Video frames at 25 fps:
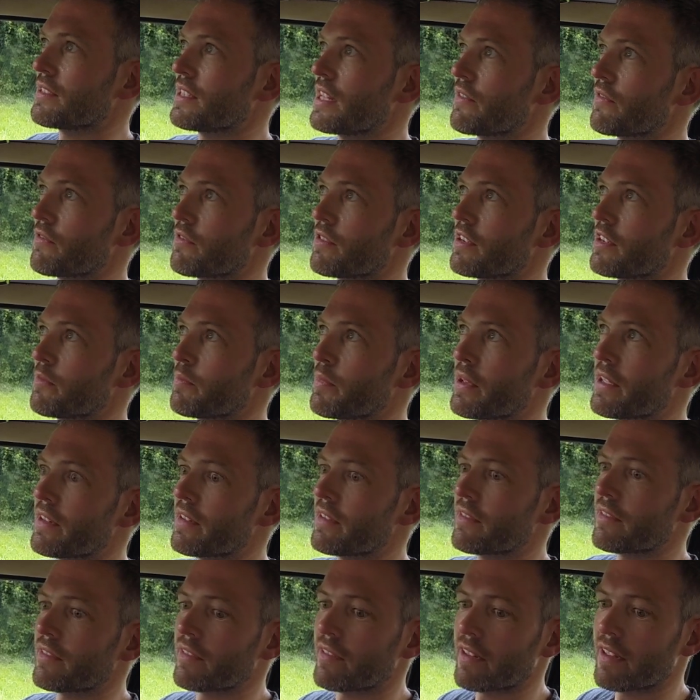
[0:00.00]
never really
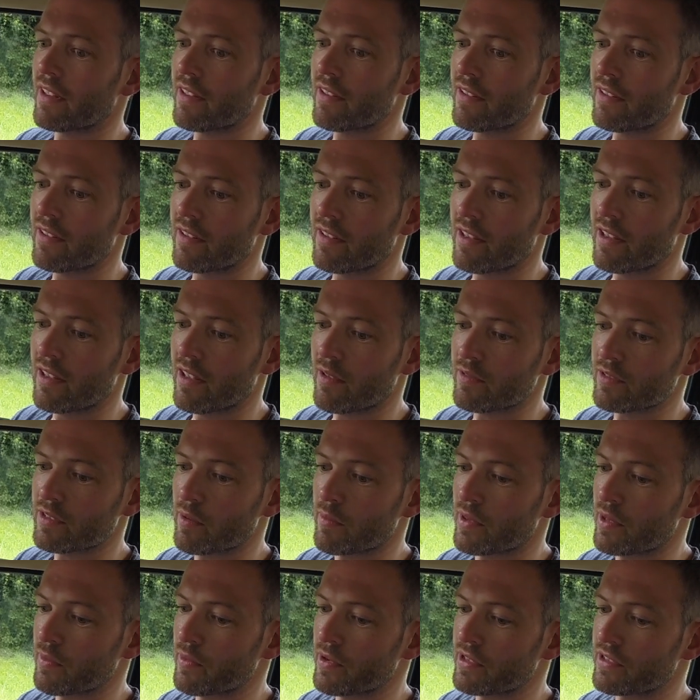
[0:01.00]
been
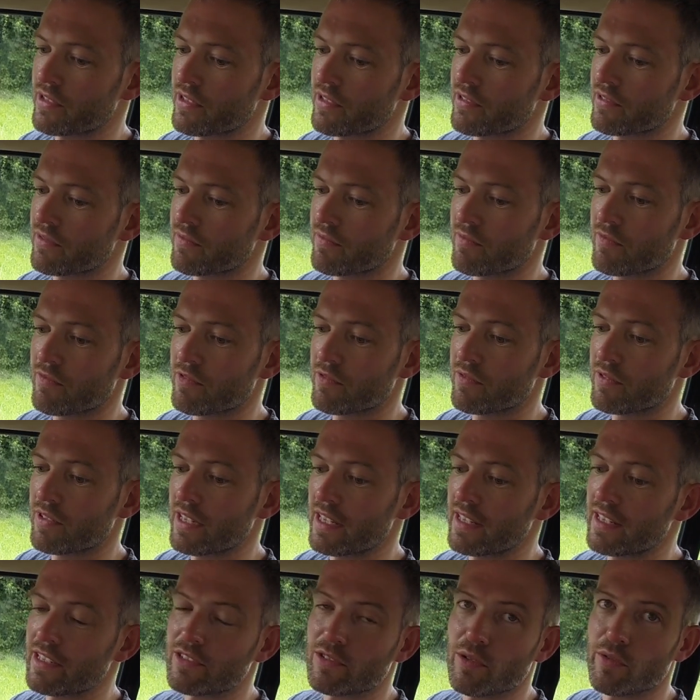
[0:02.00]
something which has
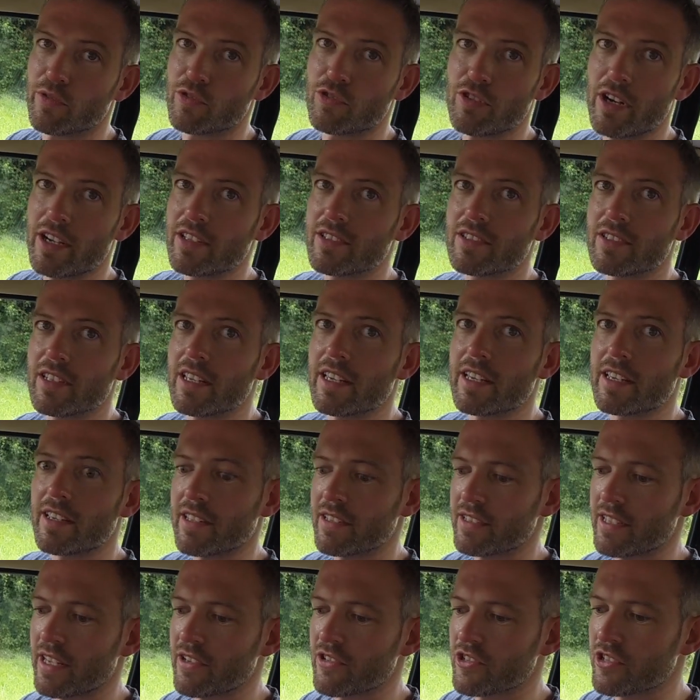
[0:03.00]
needed sort of drastic
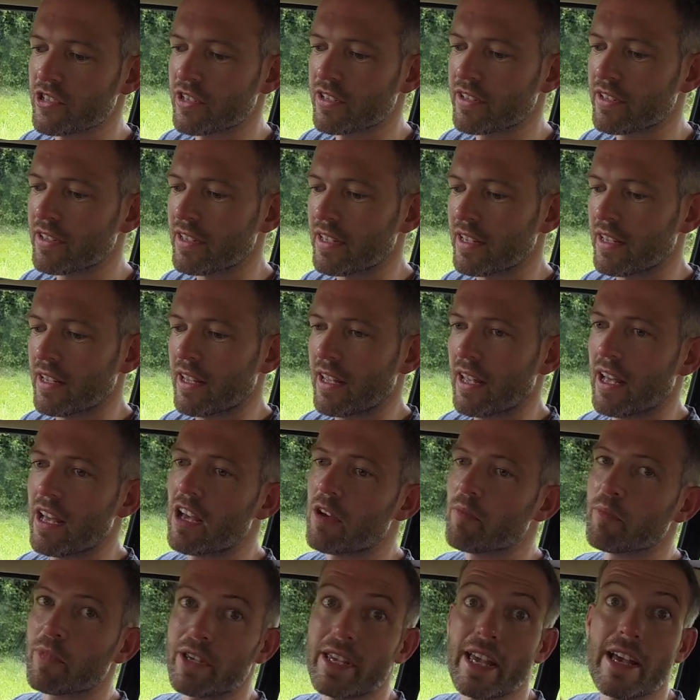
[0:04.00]
attention.
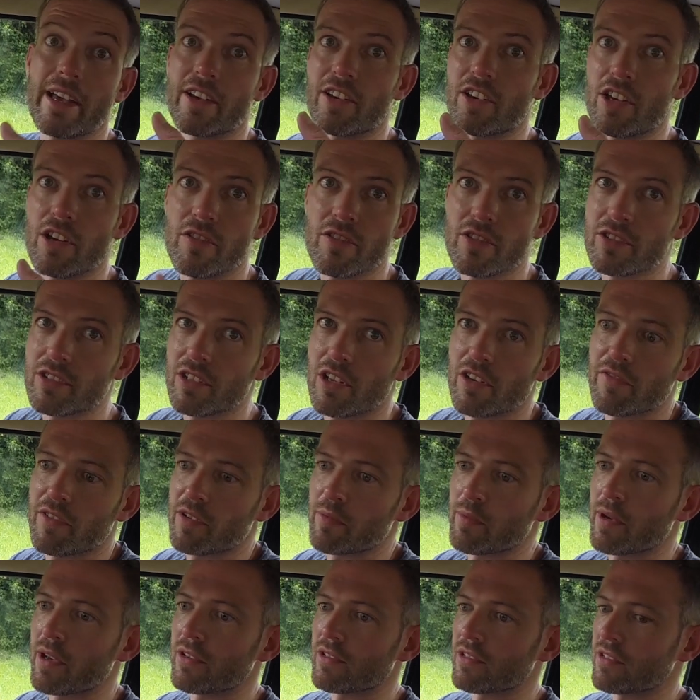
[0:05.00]
But yeah, curious to know if
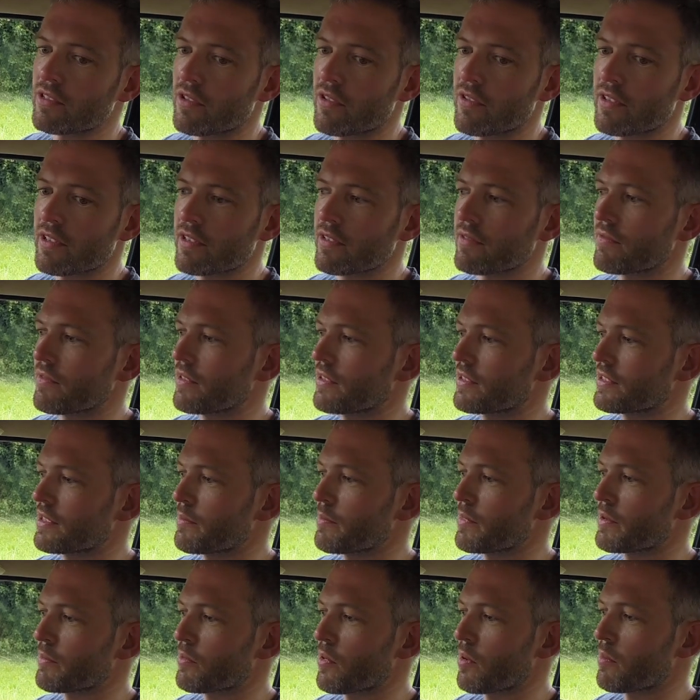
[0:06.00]
anybody else has got a
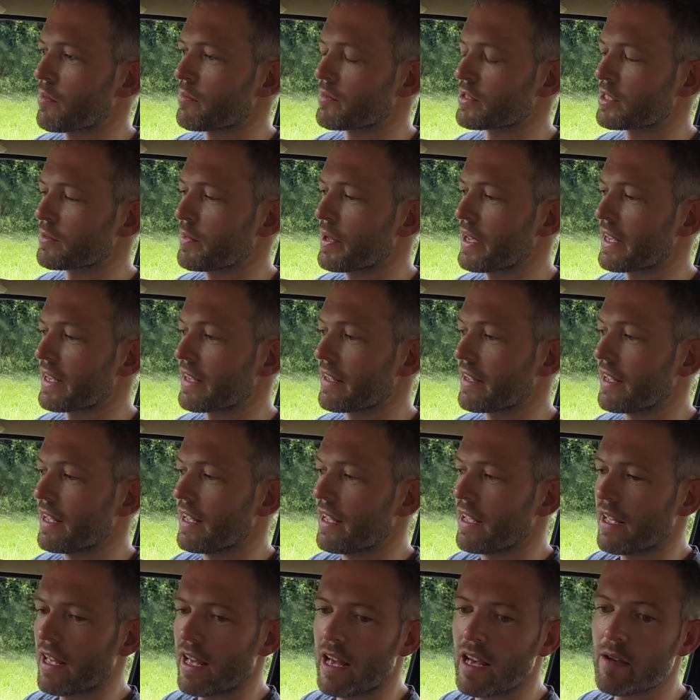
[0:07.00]
similar problem to me.
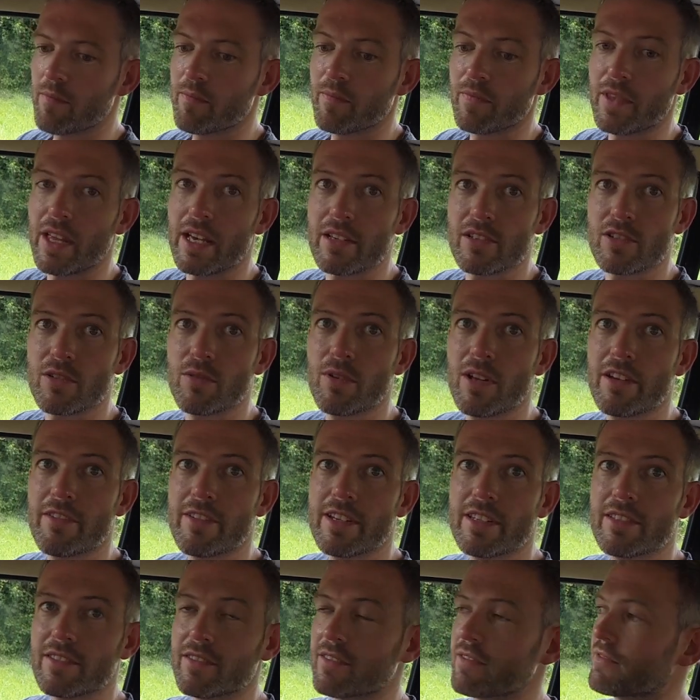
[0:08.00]
That's all there
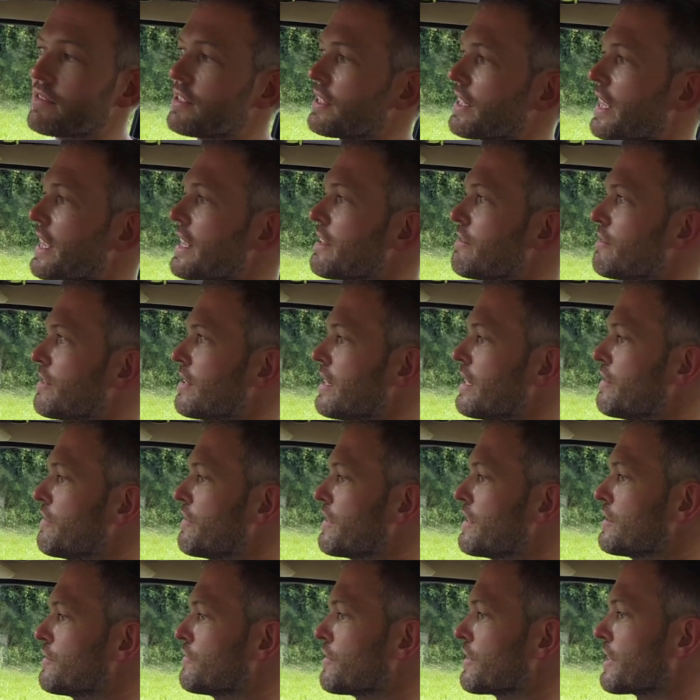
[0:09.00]
is today really for
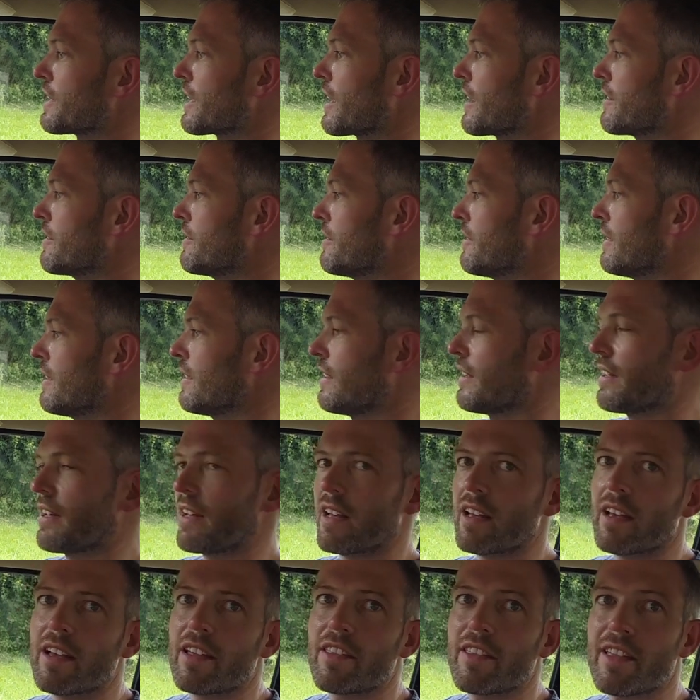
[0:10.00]
this video.
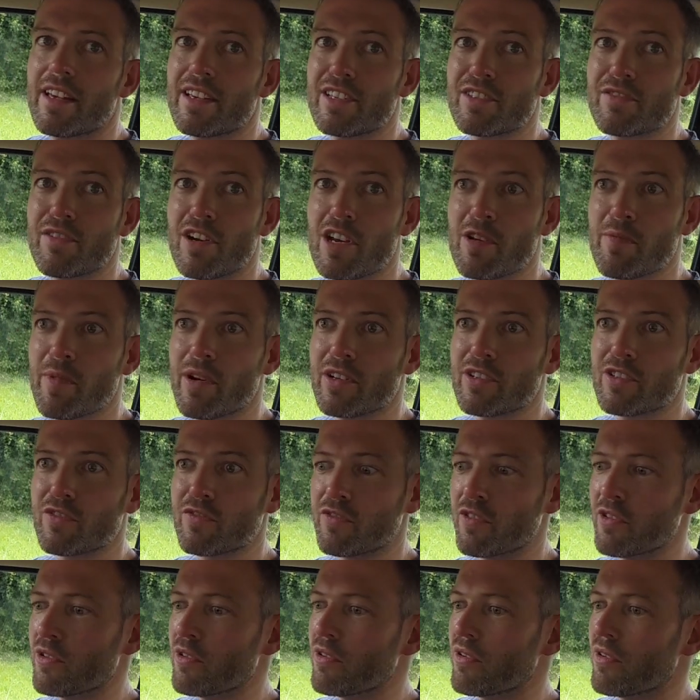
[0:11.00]
Thanks very much
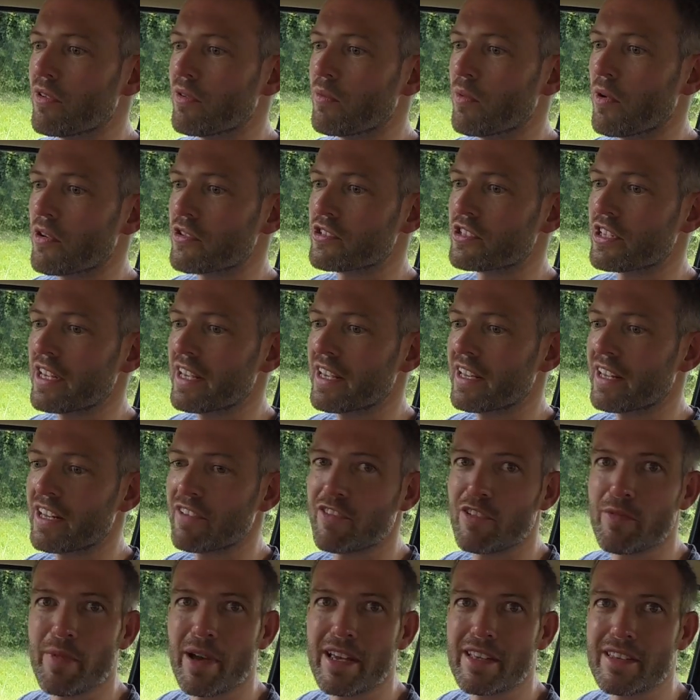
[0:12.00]
for watching, and
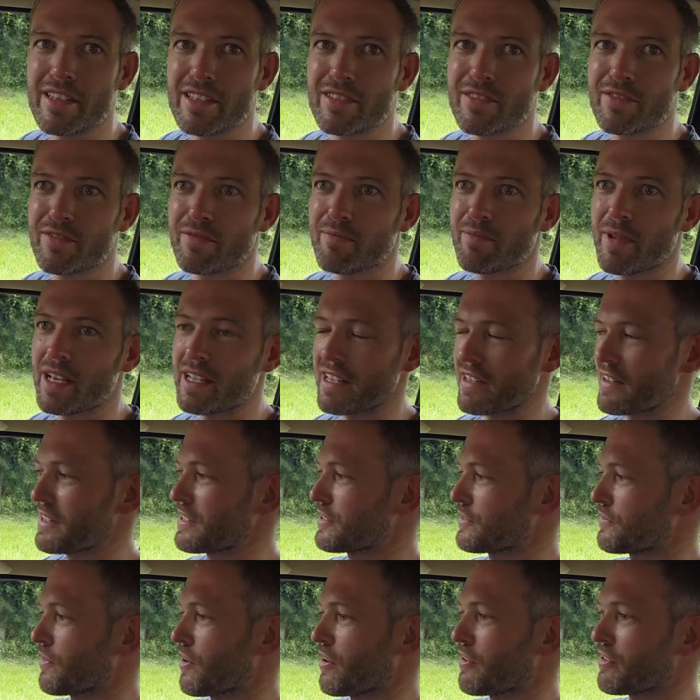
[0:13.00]
if you made it
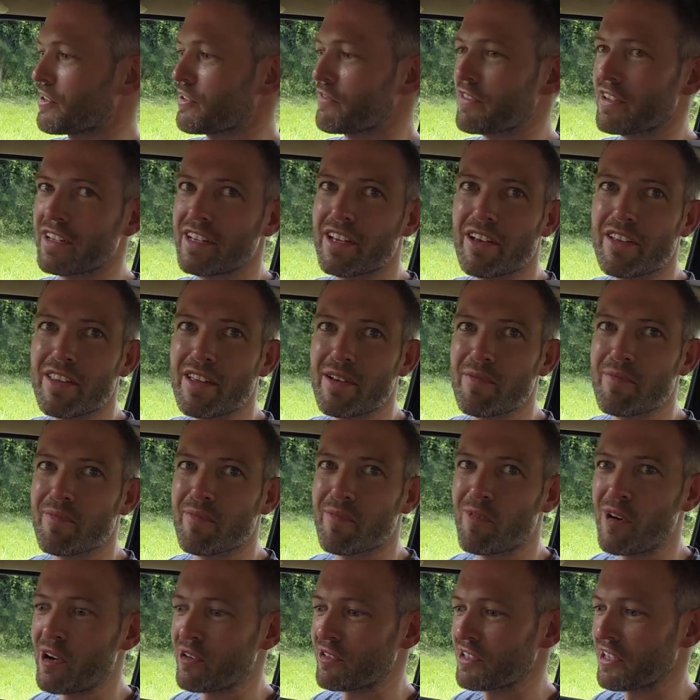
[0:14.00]
this far in the video,
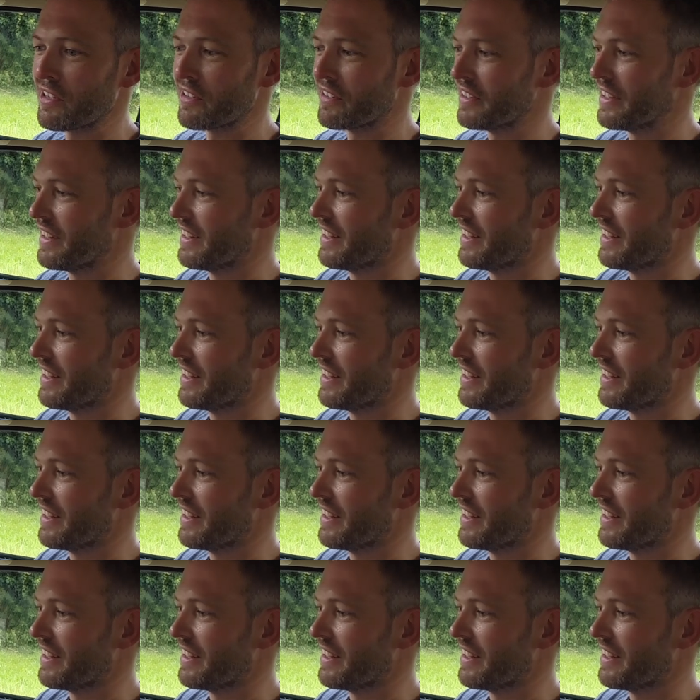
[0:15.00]
then well done.